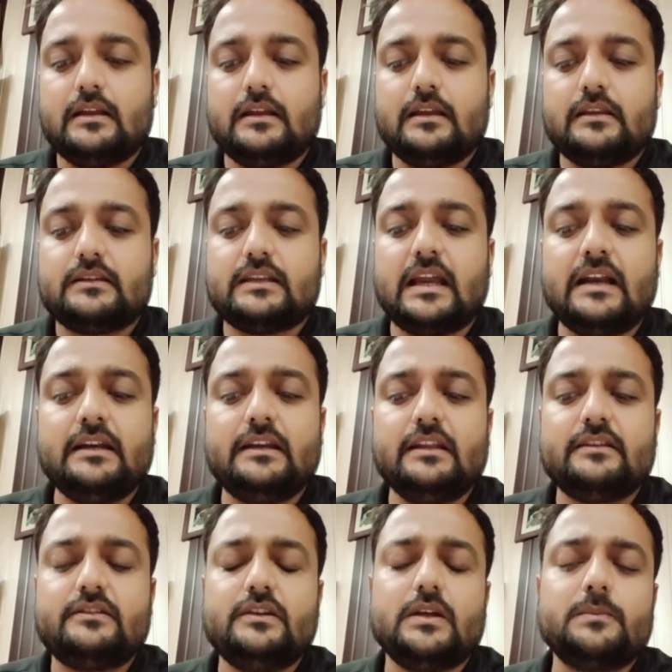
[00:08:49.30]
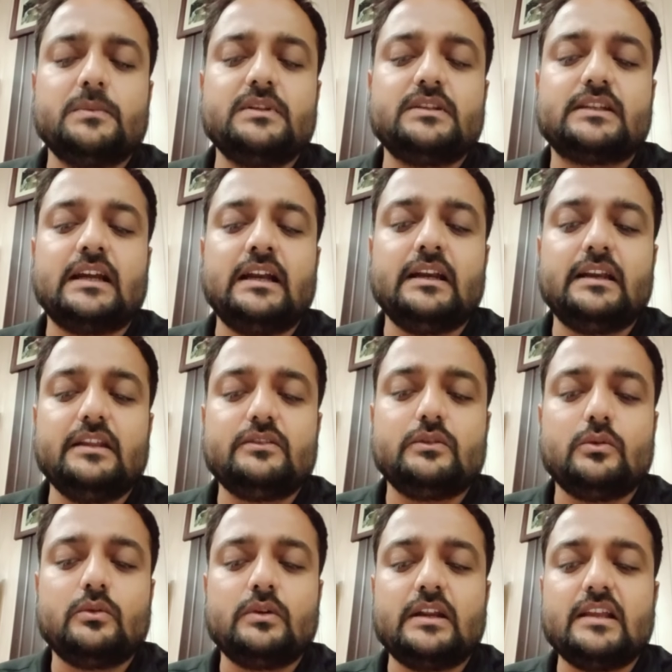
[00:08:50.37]
scientist, German scientist
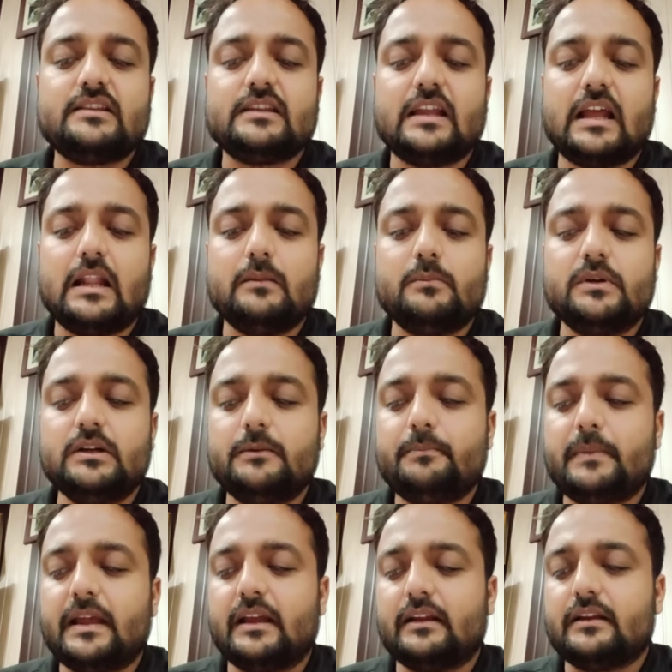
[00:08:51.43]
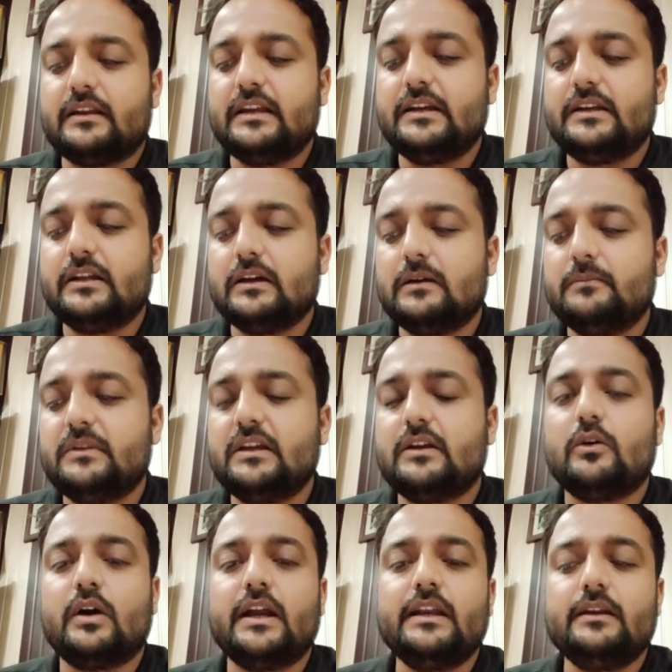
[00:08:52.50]
known as Albert Pang, he termed the
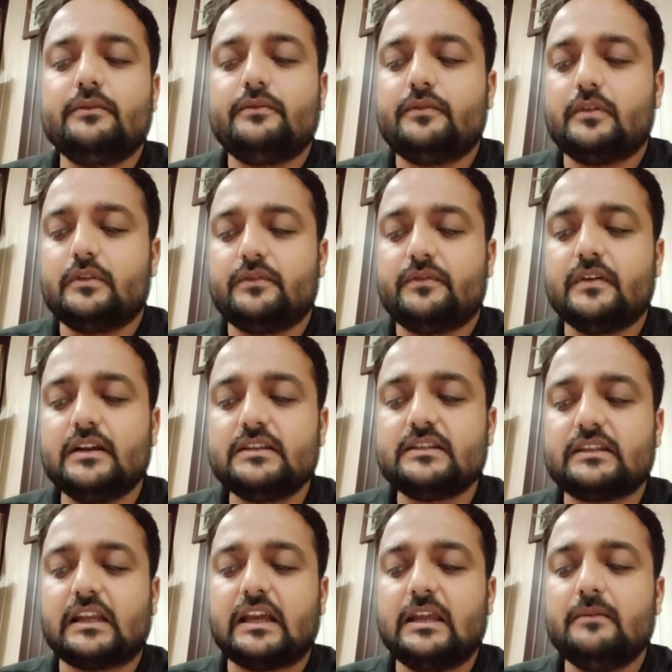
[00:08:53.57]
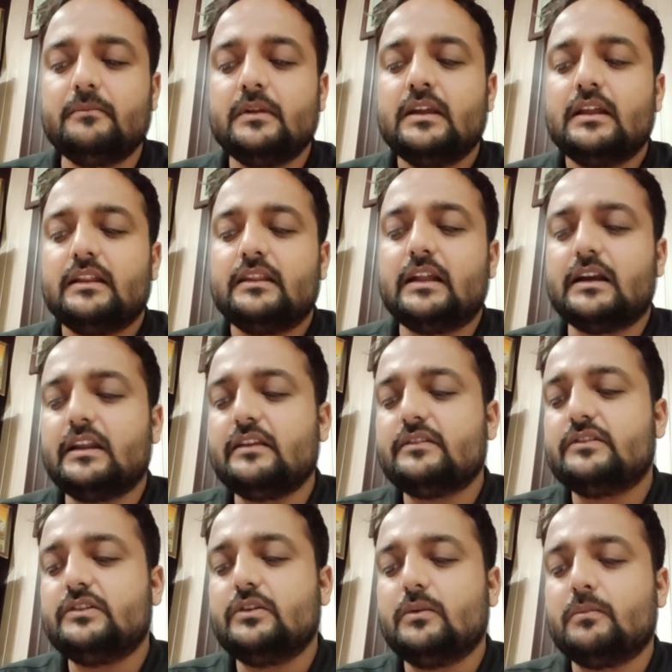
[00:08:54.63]
coin for the first time, that is
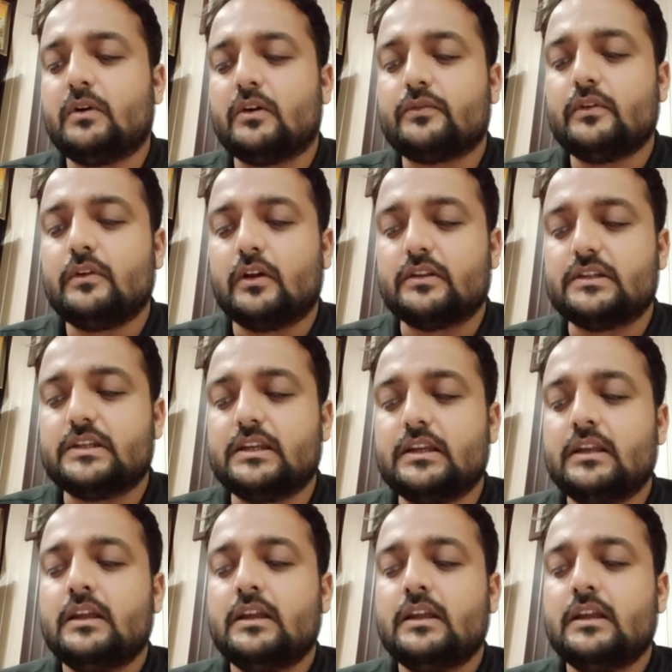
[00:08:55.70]
geomorphology.